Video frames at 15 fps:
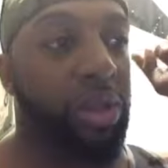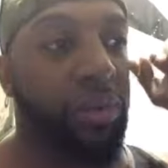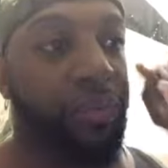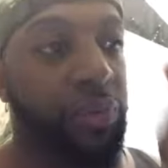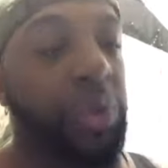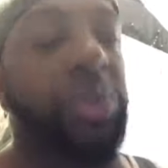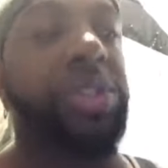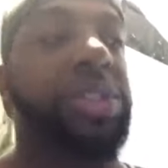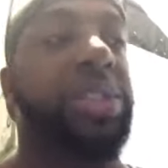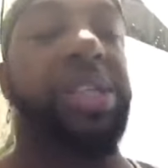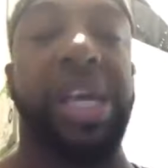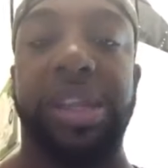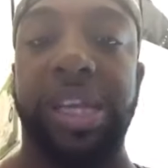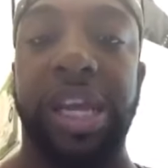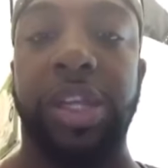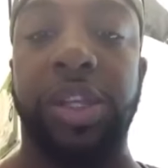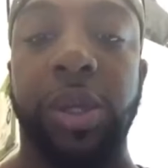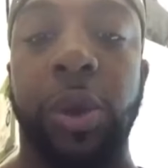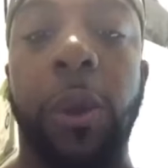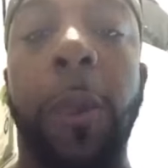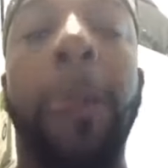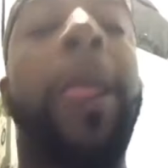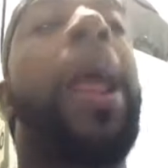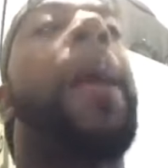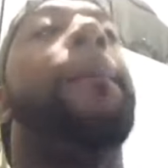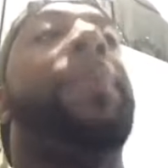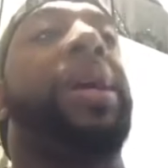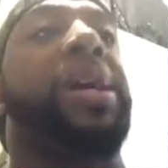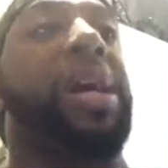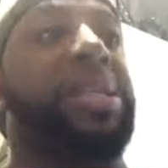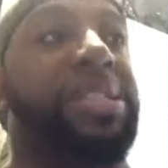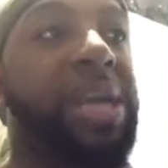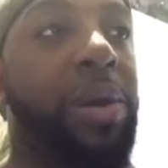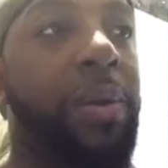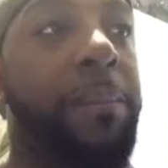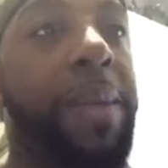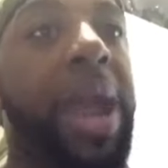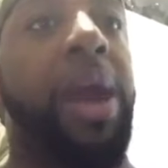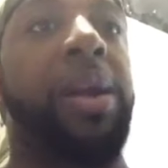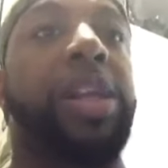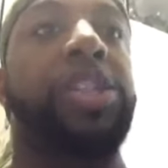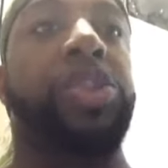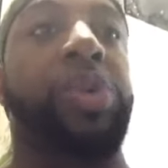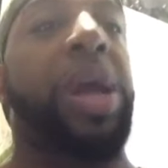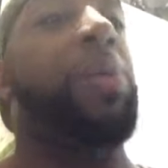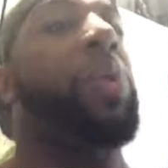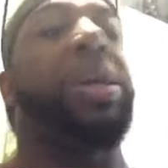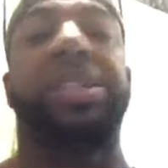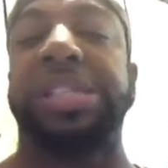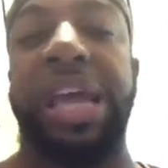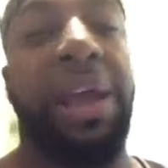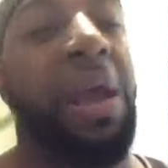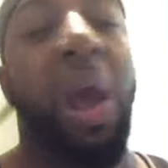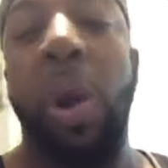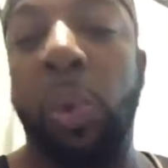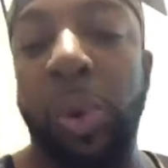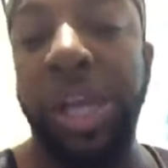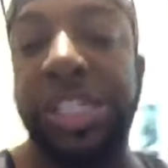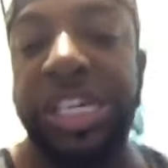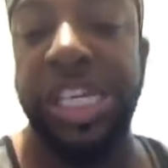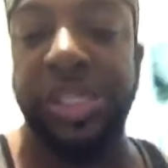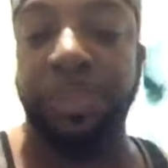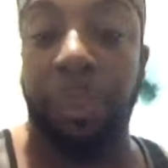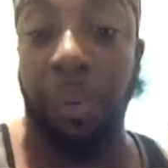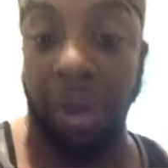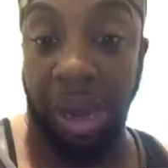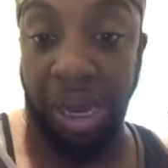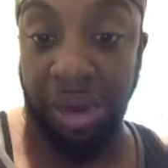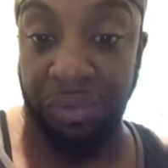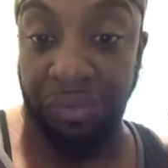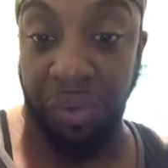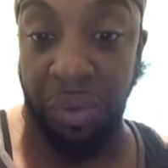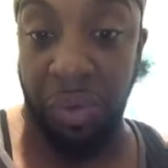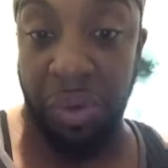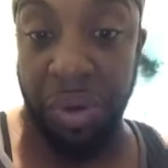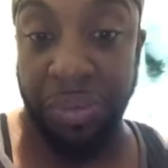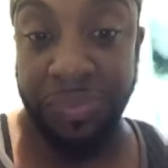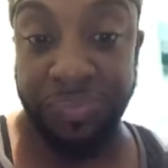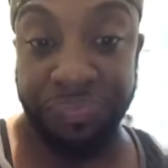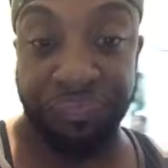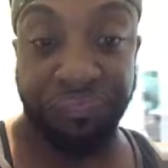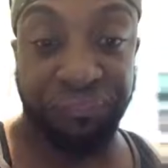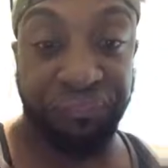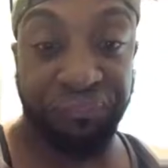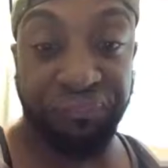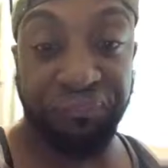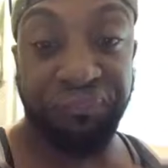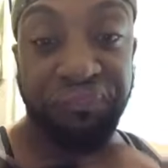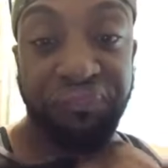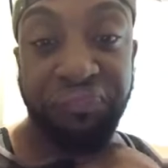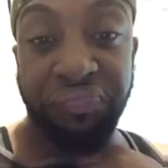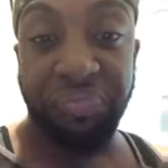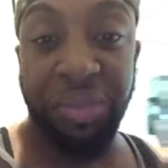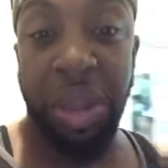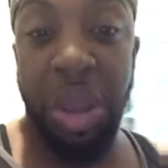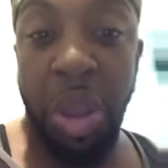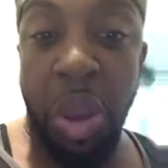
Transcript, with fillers: foolishness that they do because they were married and straight. We can say, we just praying for them.